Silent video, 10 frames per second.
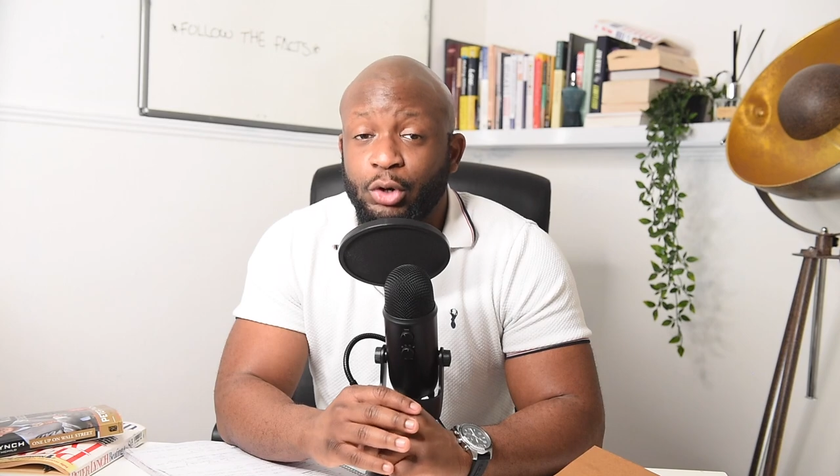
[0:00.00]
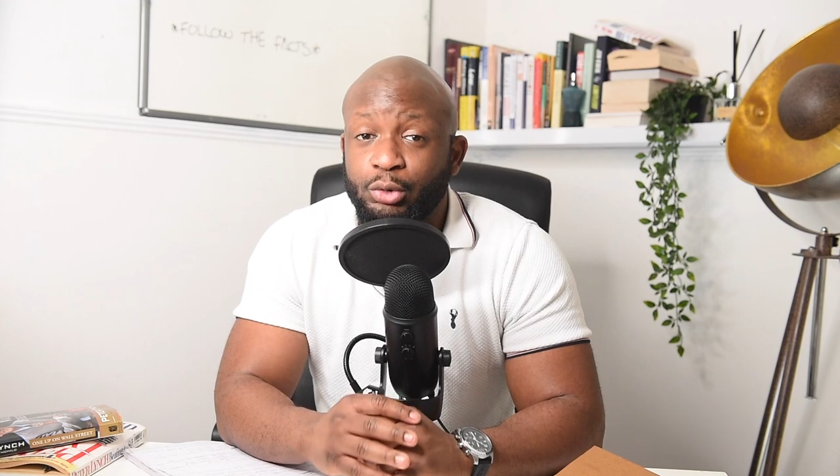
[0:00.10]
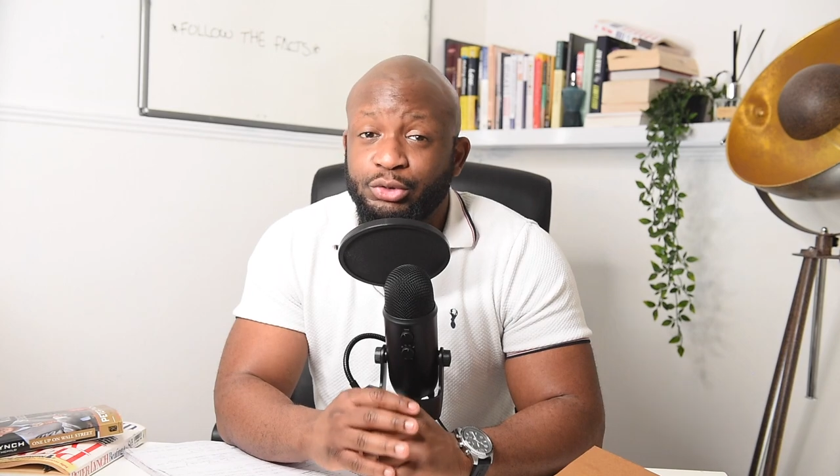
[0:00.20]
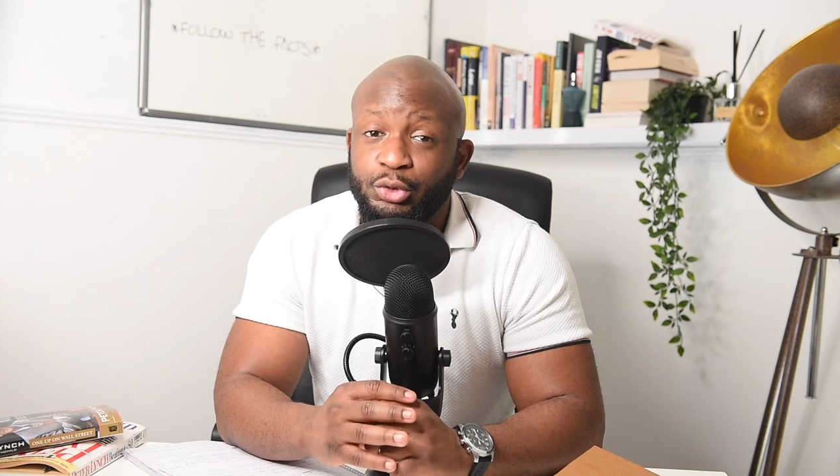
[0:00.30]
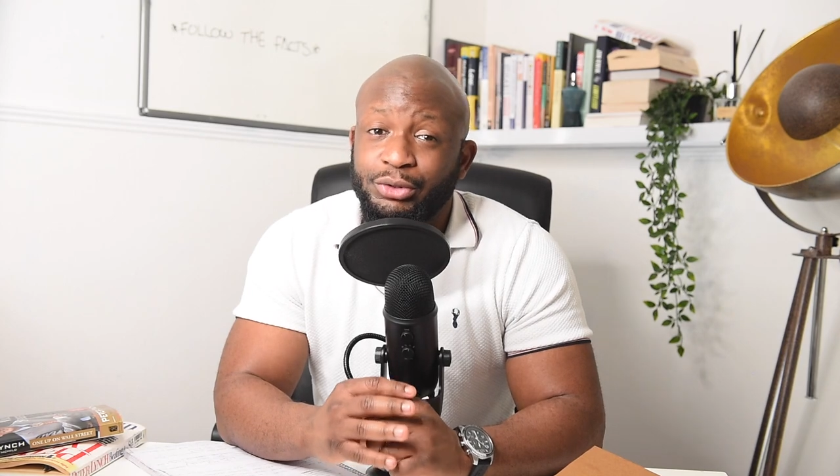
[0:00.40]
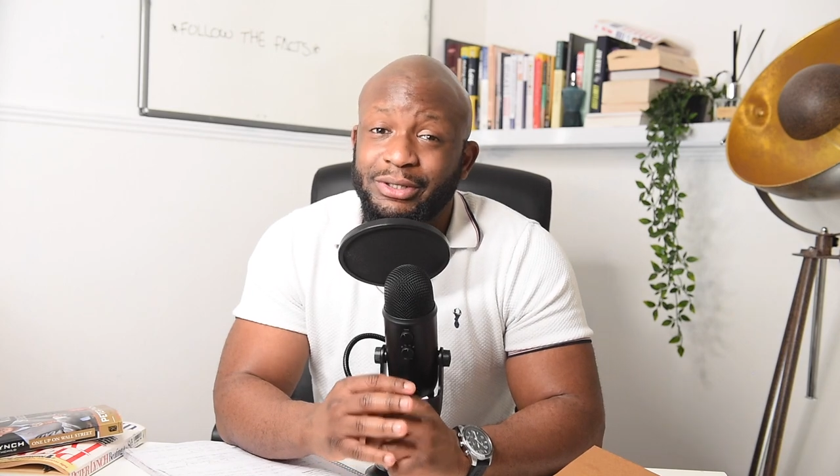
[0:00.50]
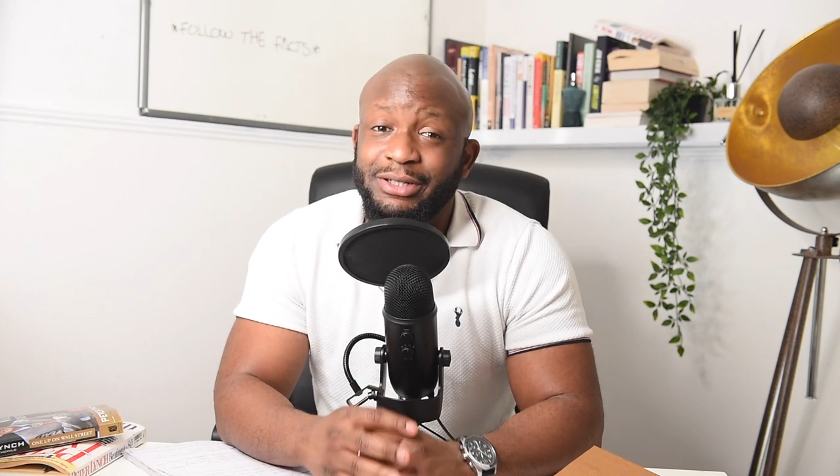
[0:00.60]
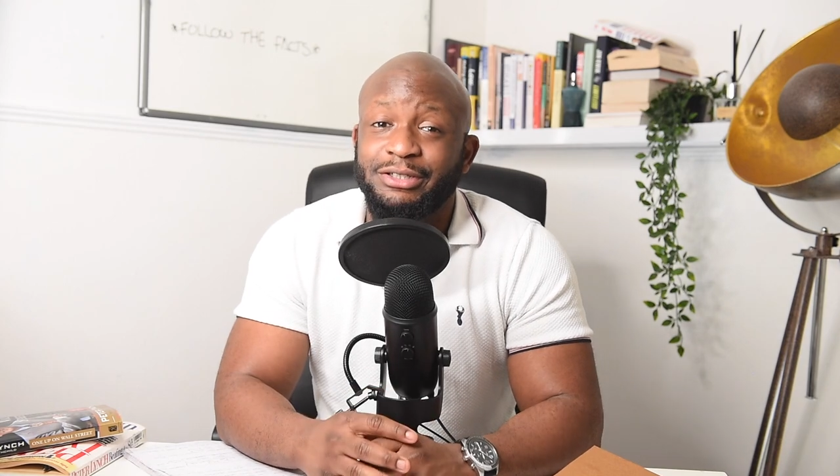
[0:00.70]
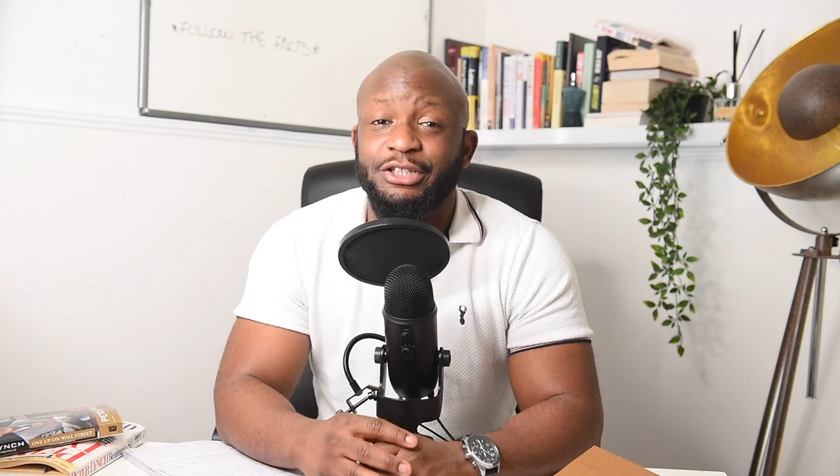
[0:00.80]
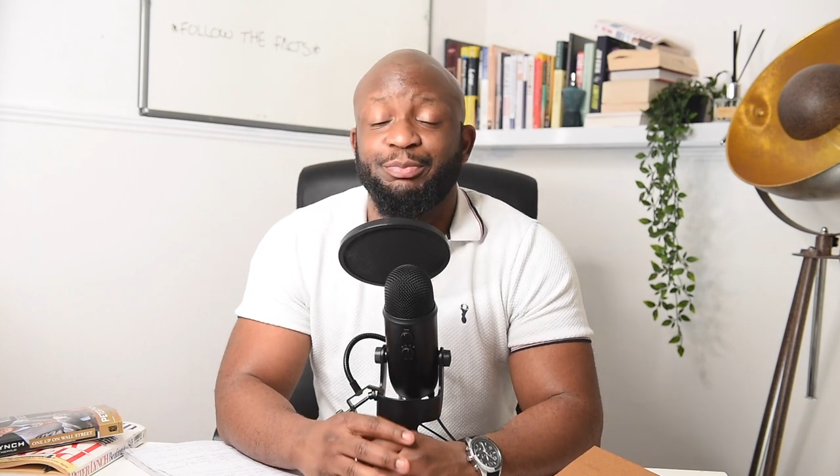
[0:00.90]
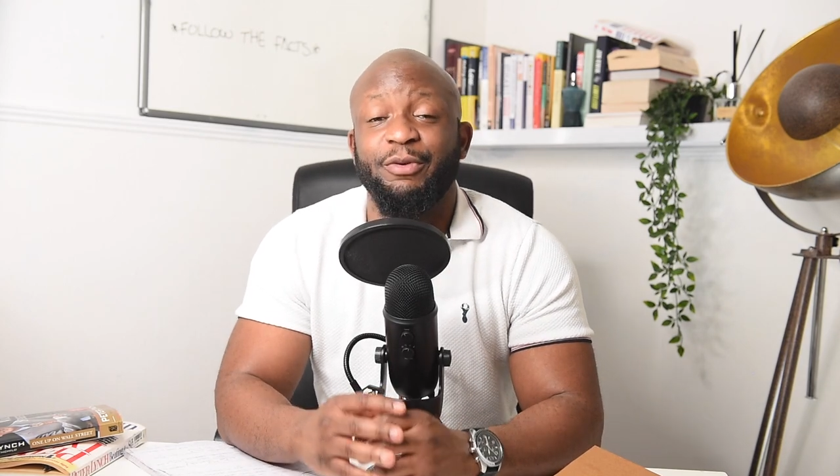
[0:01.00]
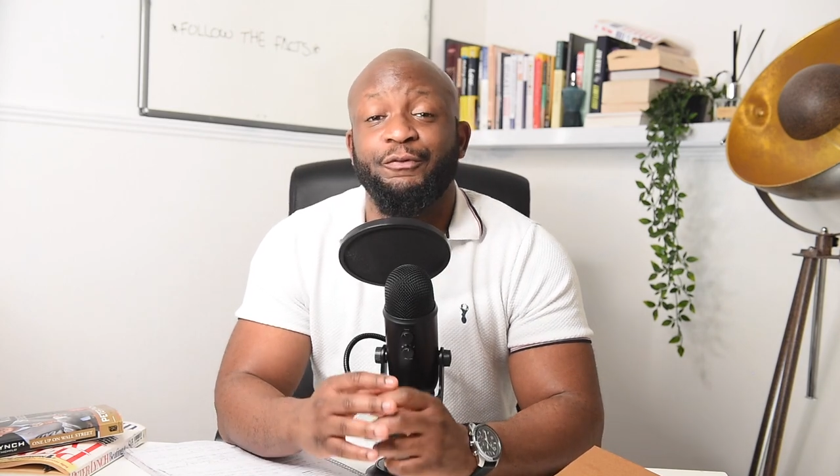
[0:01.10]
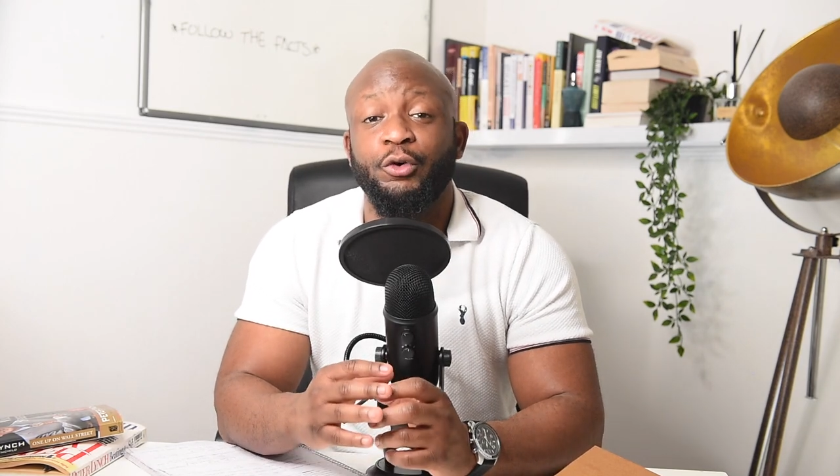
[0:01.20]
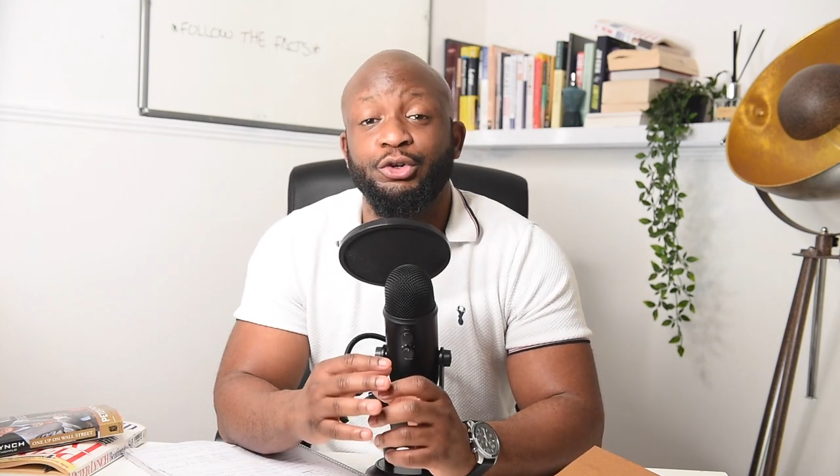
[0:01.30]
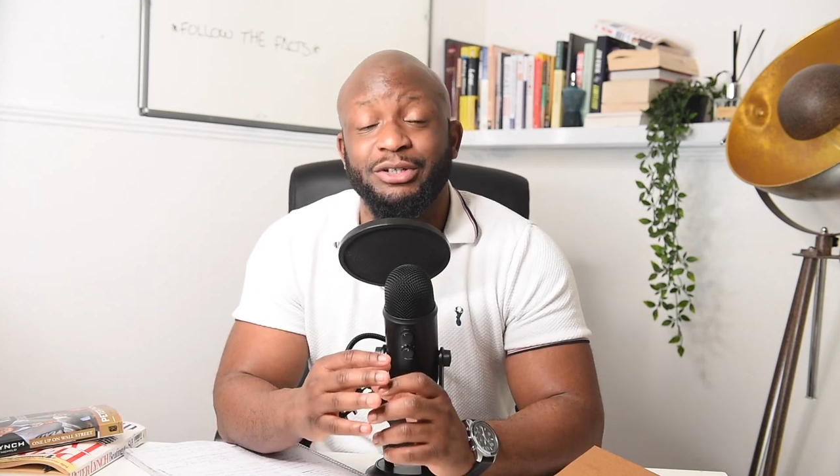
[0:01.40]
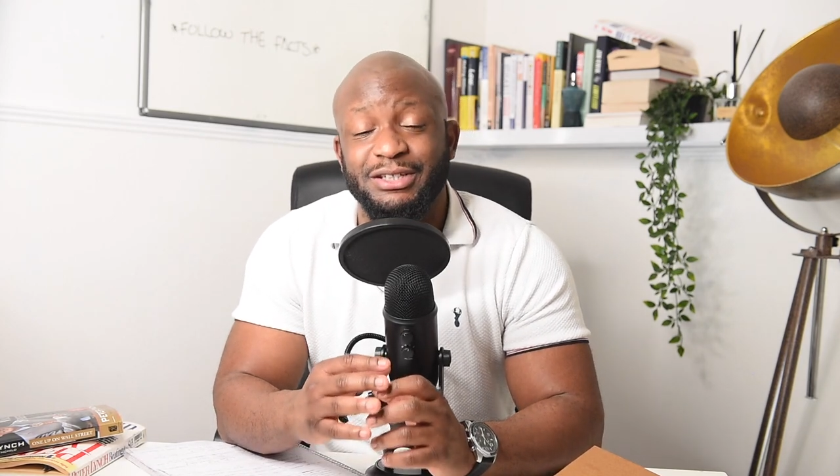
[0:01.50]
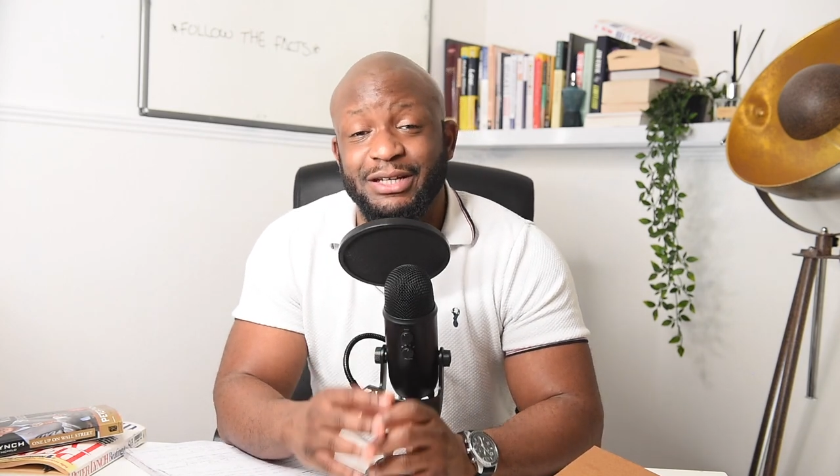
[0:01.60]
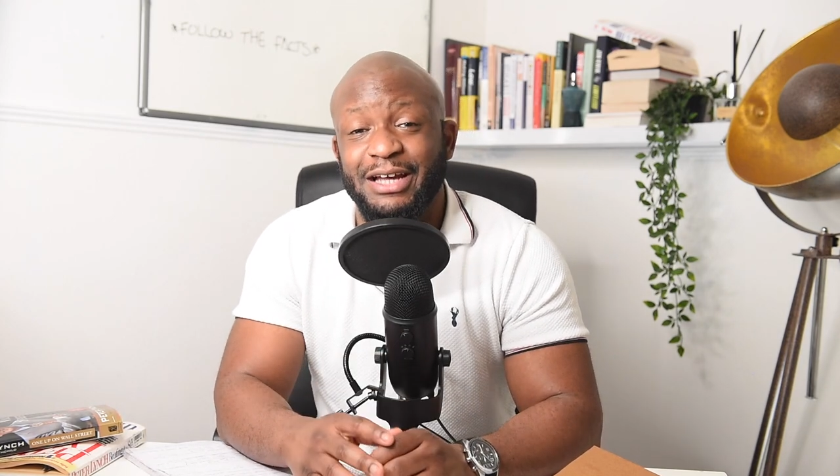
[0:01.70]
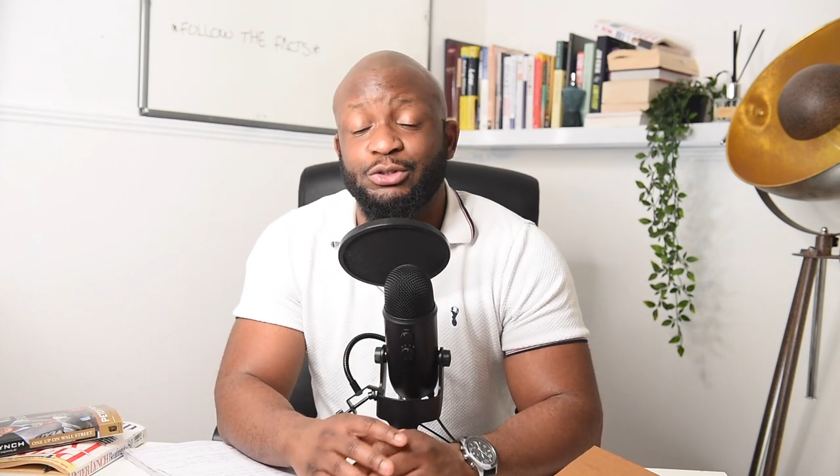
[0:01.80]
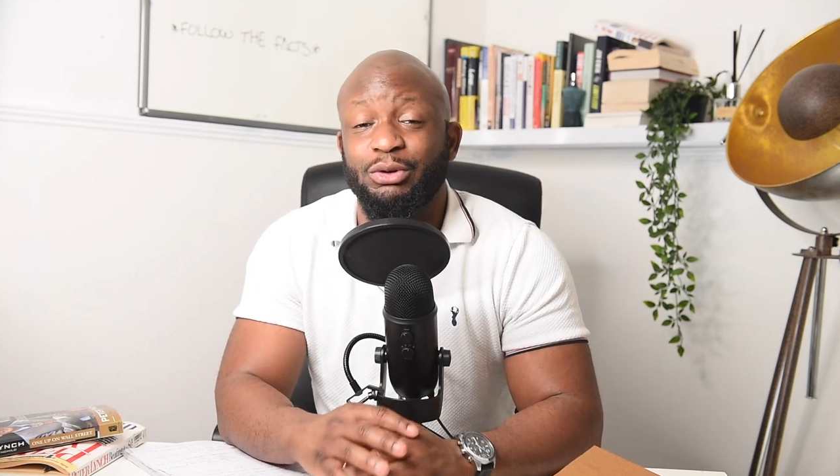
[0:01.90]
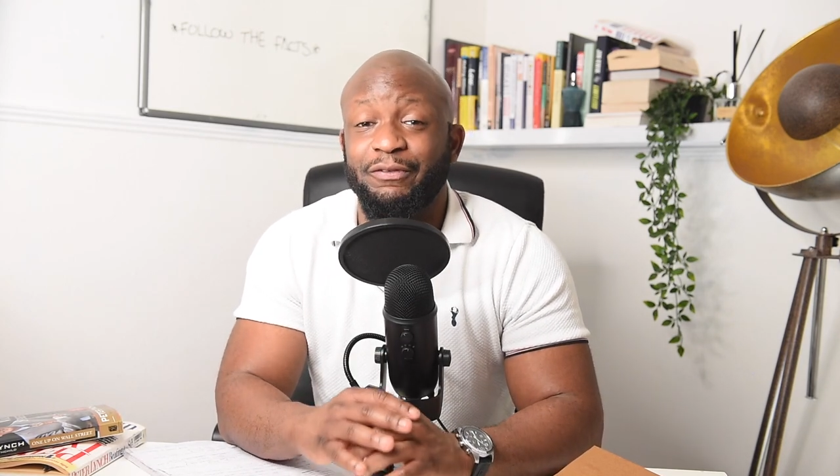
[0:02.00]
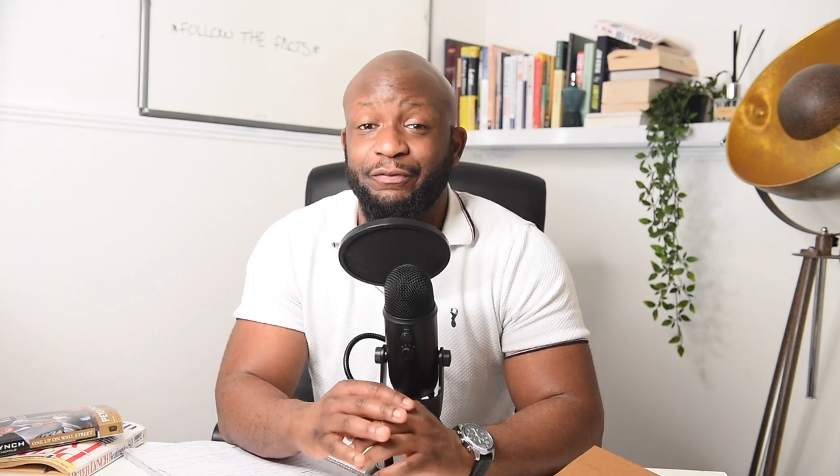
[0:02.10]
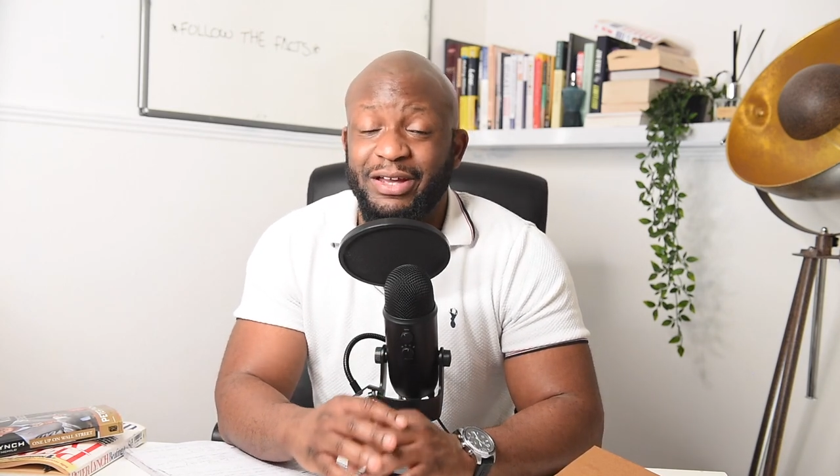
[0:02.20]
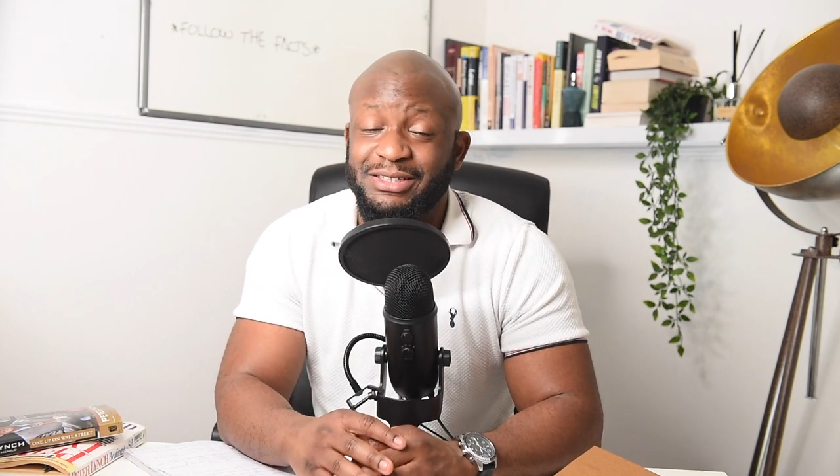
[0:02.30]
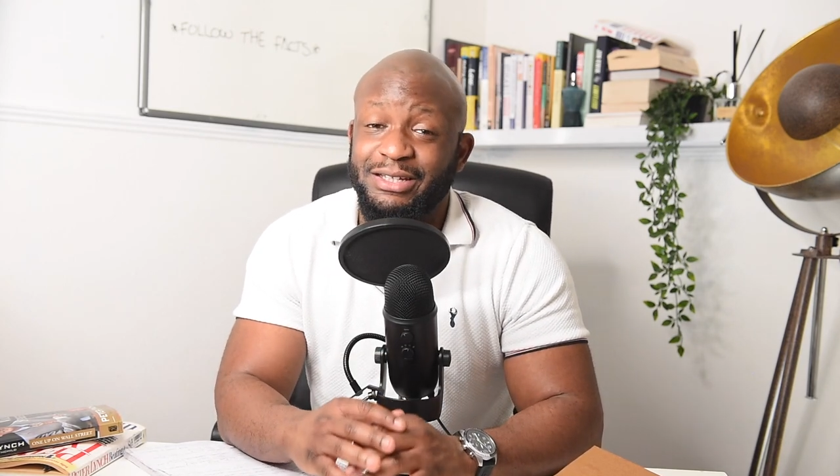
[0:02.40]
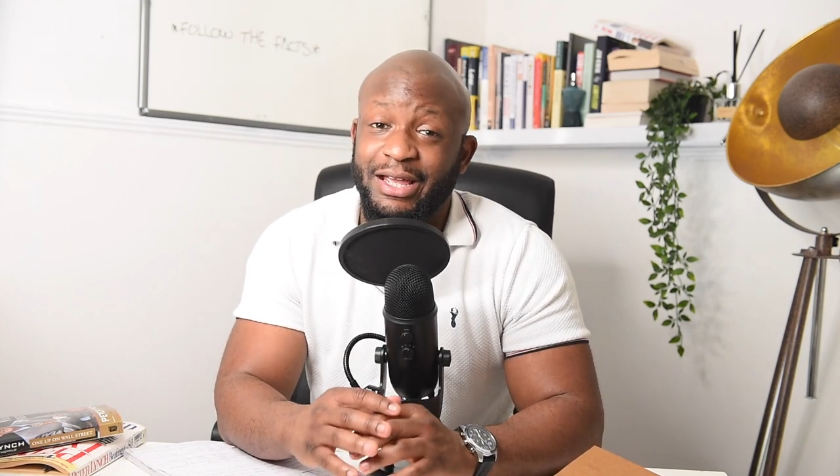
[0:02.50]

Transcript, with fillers: own due diligence before you decide to invest in